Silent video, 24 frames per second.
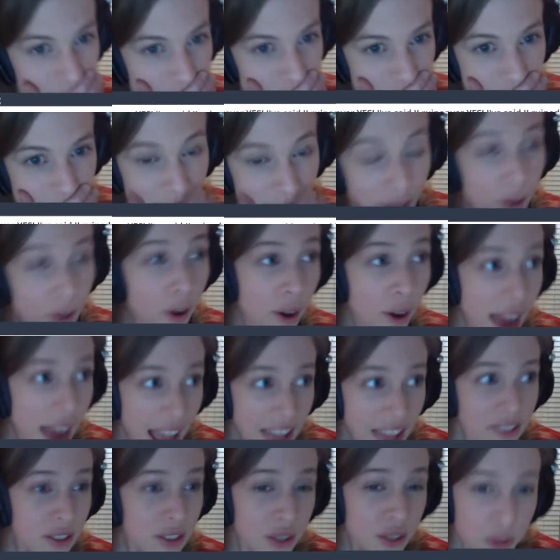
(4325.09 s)
there are
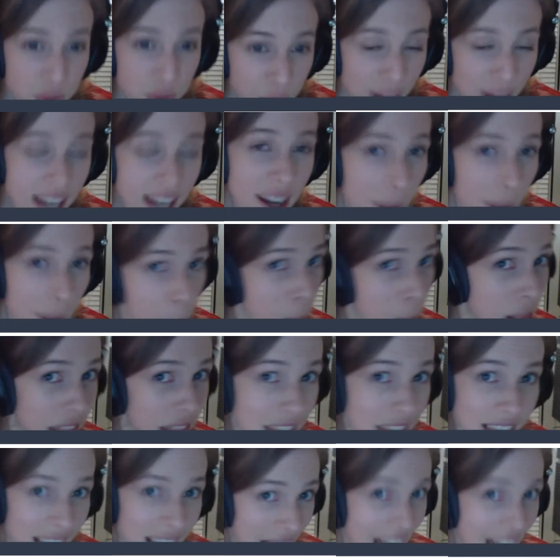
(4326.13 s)
straight up
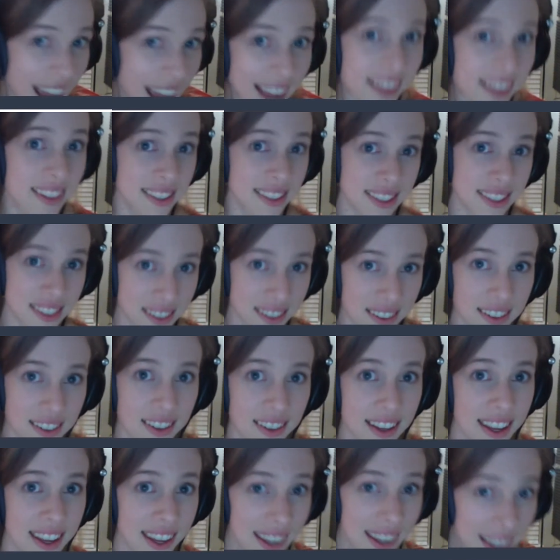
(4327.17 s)
lines
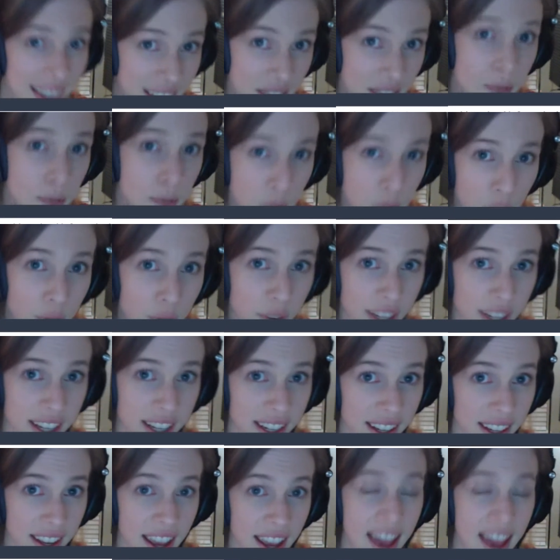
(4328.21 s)
in the
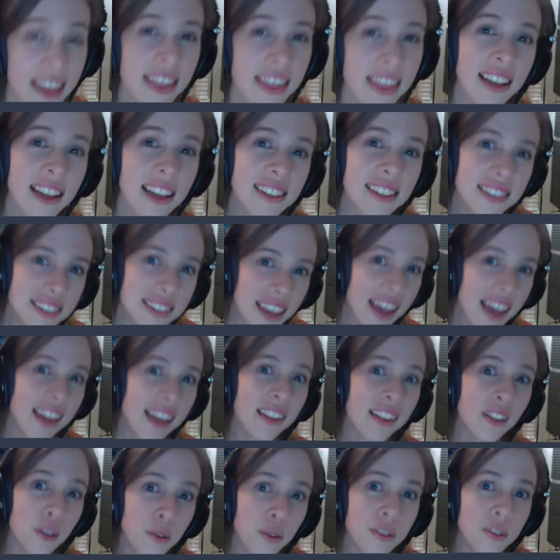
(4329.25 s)
movie that
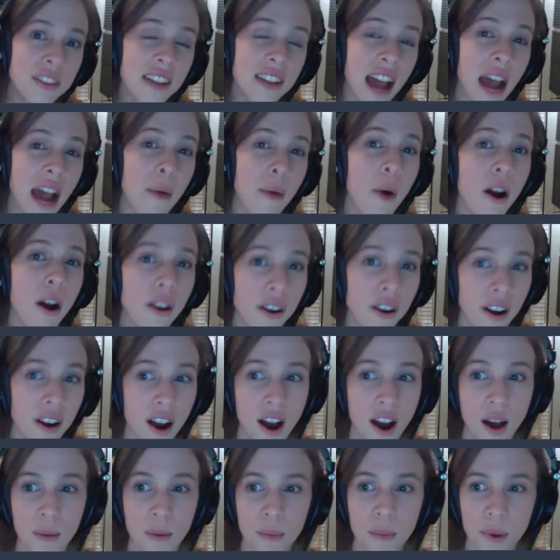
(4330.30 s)
set Luke Skywalker
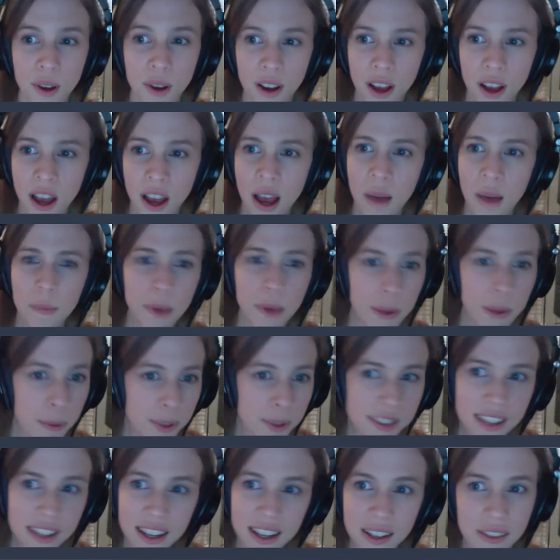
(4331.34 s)
up. People
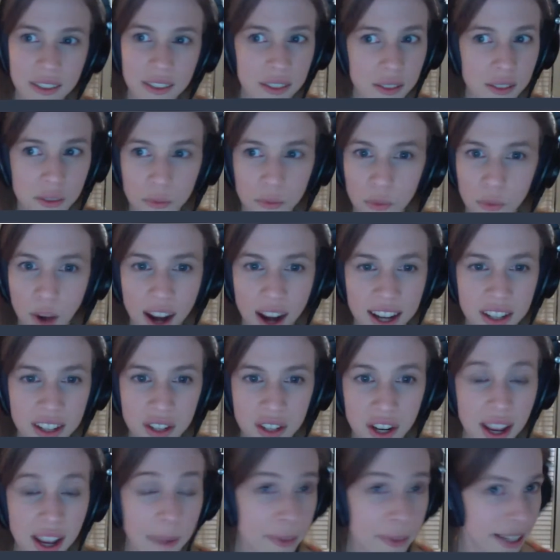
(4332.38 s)
say Rian,
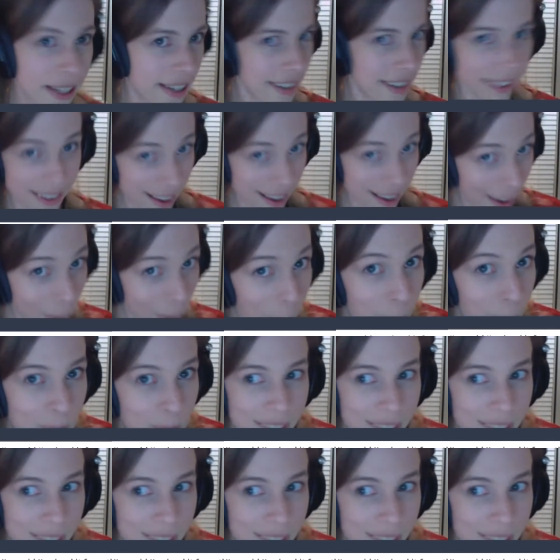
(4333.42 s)
jo- I mean, he didn't help.